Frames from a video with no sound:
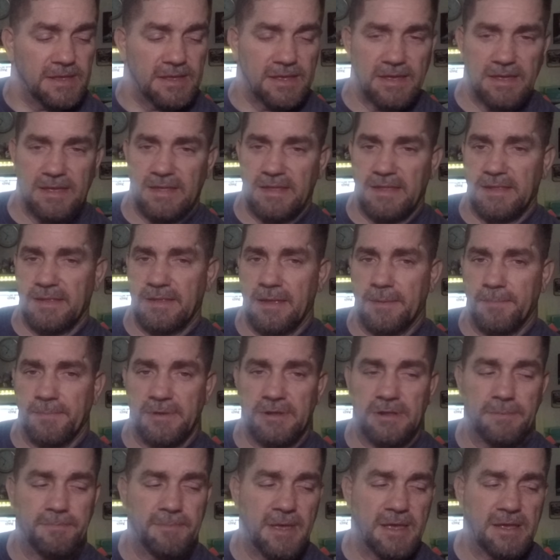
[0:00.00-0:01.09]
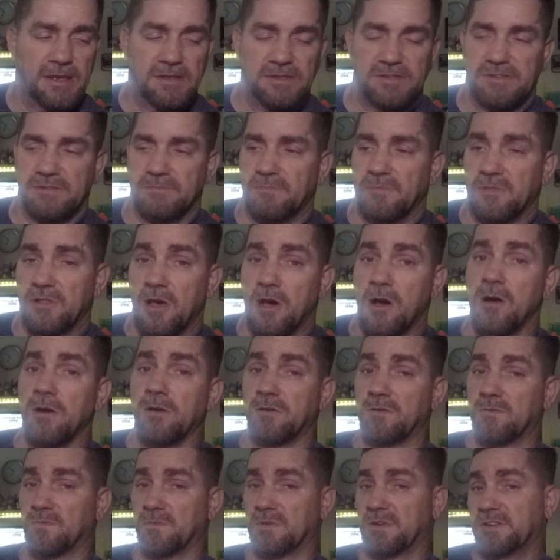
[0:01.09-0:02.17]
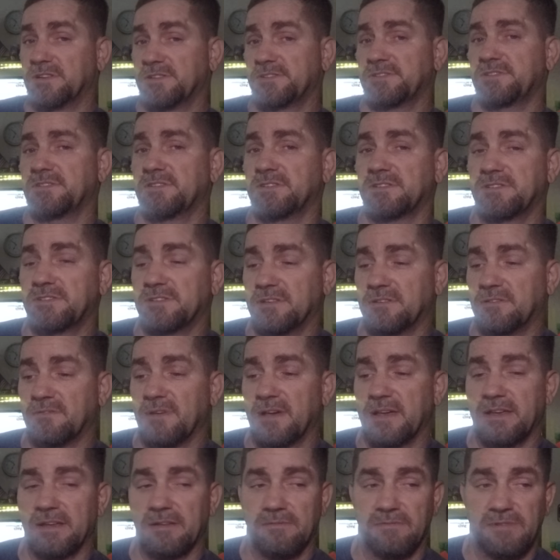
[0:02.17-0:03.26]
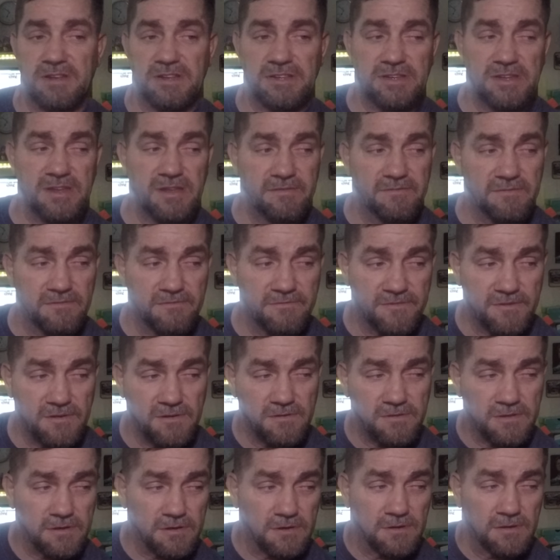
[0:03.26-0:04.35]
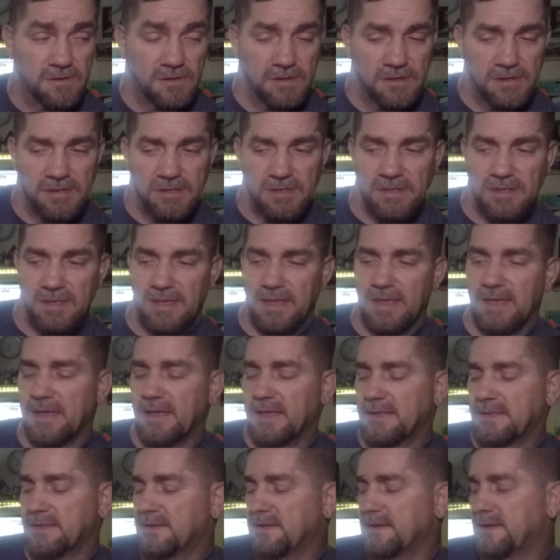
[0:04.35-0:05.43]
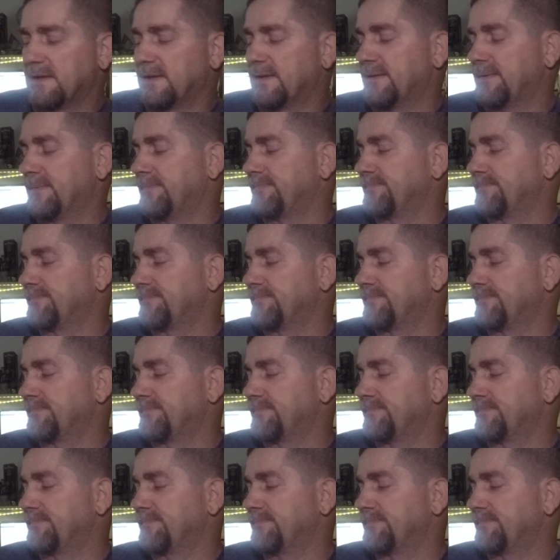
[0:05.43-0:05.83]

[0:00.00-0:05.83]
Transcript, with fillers: and I'm going to make some longer ones so I can reach even further and uh,